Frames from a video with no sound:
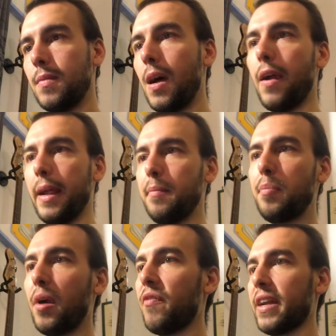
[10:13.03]
All right,
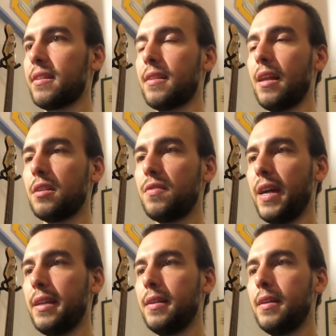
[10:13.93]
perfect. That looks
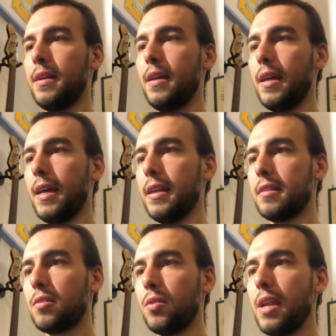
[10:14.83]
fine.
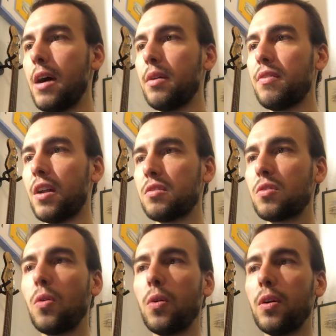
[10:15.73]
And so now we've got a
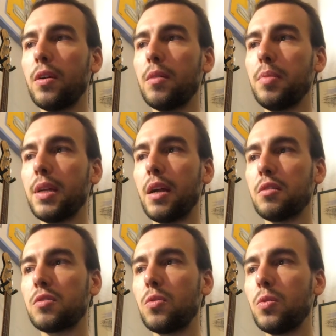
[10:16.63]
score, but our
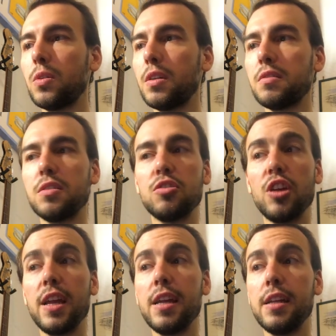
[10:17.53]
score doesn't
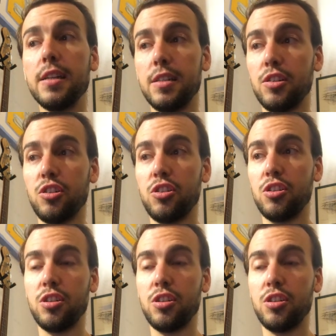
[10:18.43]
change.